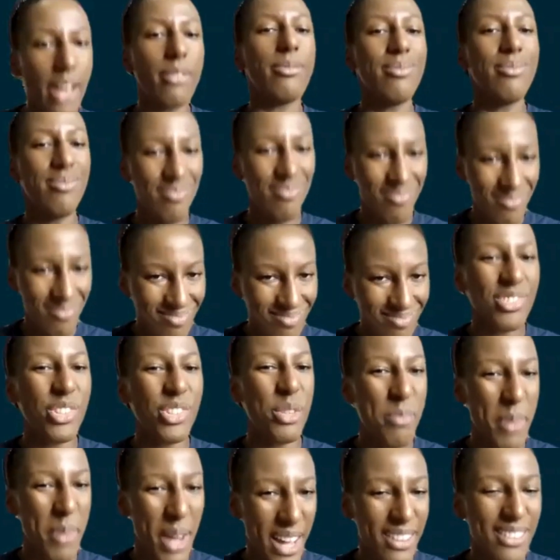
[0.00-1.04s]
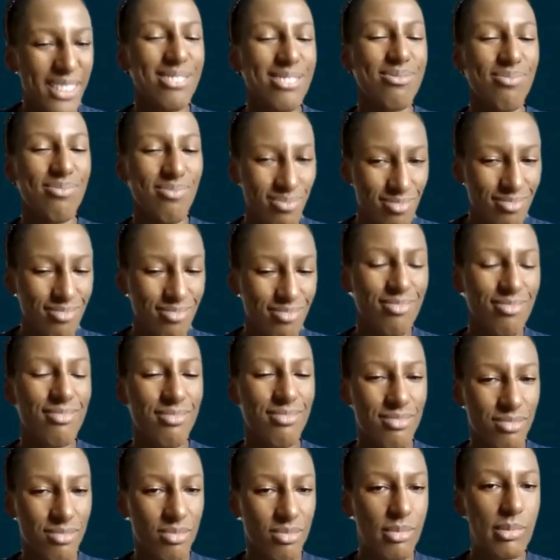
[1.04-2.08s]
be very responsive to their
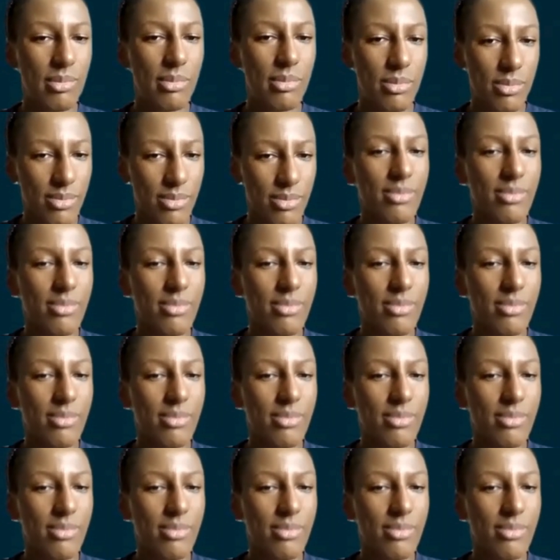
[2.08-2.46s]
feedback that we hear